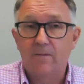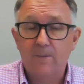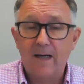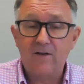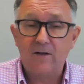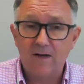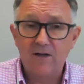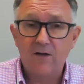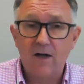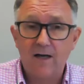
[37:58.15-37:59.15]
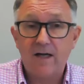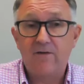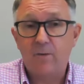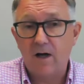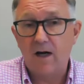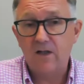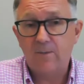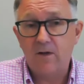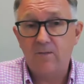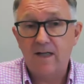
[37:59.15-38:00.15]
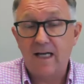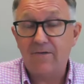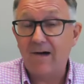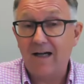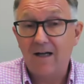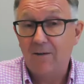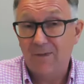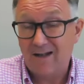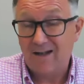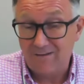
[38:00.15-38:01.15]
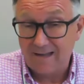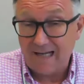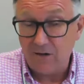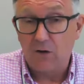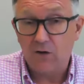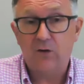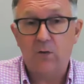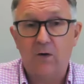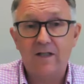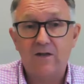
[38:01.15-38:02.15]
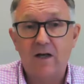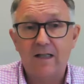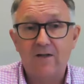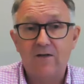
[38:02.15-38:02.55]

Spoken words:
compared to conventional IVF with high sperm DNA frag, but then they're not good quality studies.